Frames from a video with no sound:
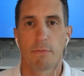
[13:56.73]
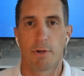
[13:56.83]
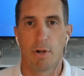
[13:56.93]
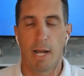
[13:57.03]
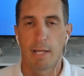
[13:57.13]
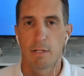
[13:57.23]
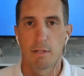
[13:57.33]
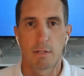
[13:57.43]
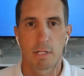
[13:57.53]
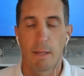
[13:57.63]
They're not
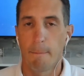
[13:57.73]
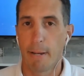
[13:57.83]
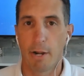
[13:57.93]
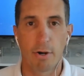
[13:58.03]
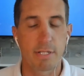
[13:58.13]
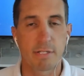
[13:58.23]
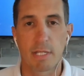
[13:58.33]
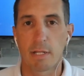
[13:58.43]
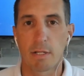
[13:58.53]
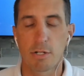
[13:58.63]

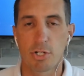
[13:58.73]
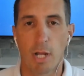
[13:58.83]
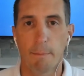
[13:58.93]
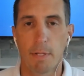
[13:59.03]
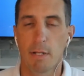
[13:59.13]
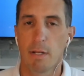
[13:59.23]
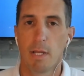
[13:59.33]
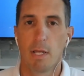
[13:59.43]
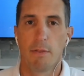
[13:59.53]
comparison shopping.